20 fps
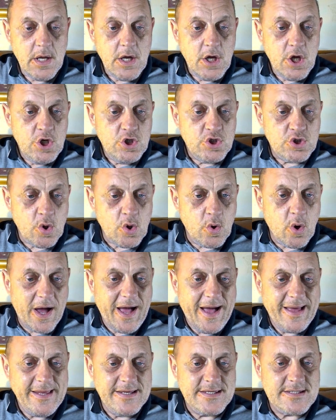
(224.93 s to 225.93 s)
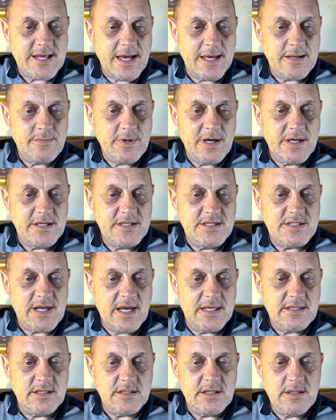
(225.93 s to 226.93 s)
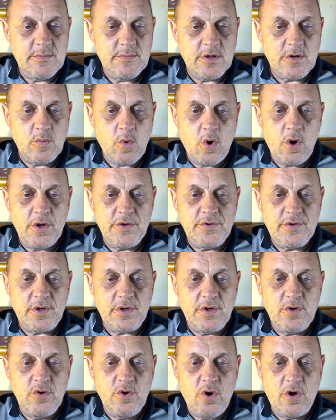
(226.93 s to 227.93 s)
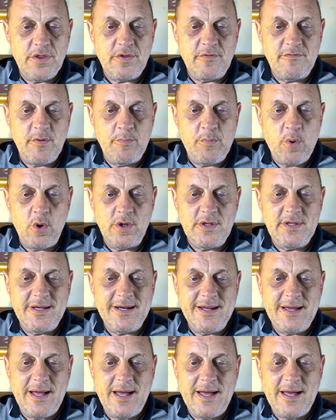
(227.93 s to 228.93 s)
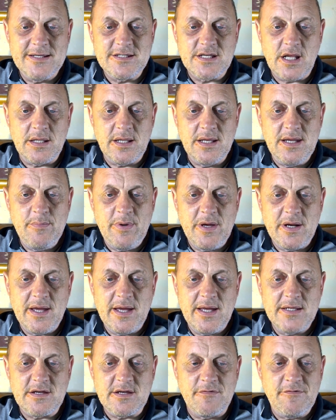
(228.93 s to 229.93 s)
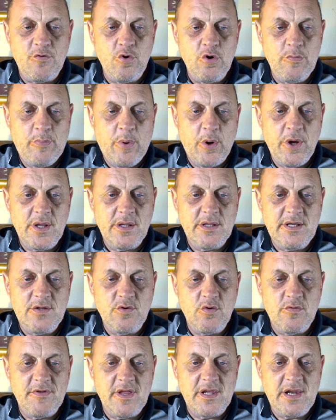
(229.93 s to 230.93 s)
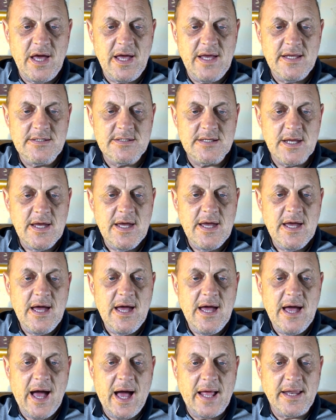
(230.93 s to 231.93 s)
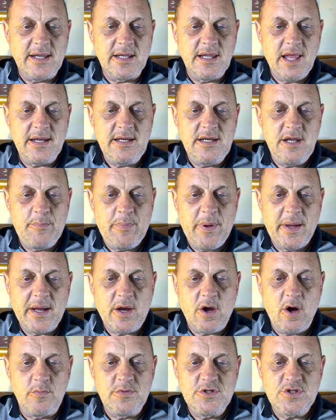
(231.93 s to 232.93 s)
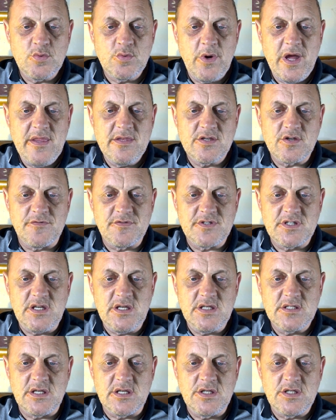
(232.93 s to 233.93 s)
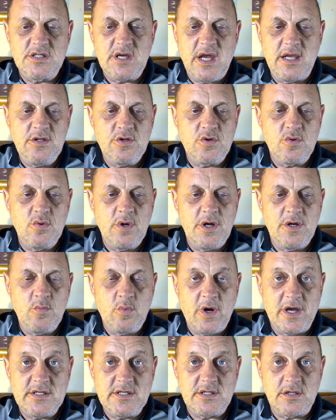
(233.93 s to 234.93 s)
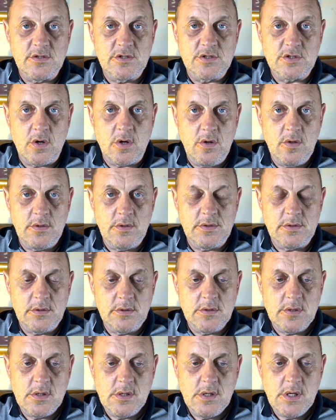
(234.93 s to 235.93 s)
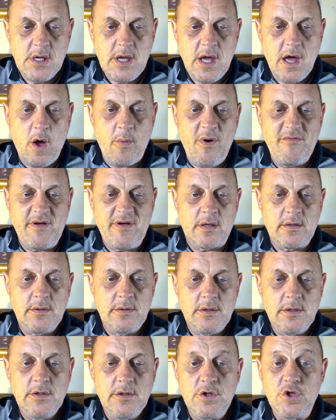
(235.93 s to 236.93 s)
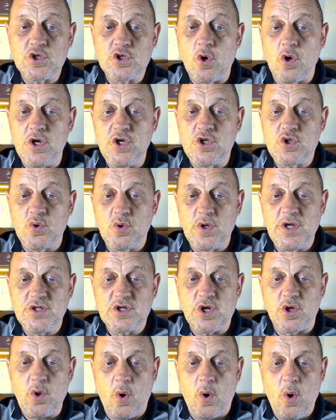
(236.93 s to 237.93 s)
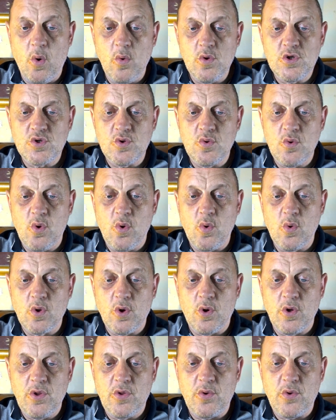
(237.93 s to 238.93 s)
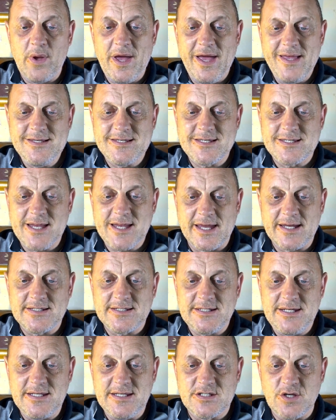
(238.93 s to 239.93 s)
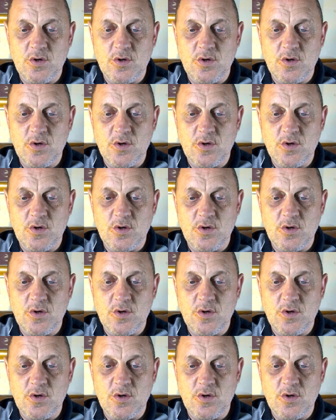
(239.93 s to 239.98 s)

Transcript: So, Anna Sarwar is set to reap the reward north of the border as Labour has a 4-point lead over the Nats and in line to pick up swathes of seats in central and western Scotland. However, the Scottish Tories could also hold on to its 6 seats it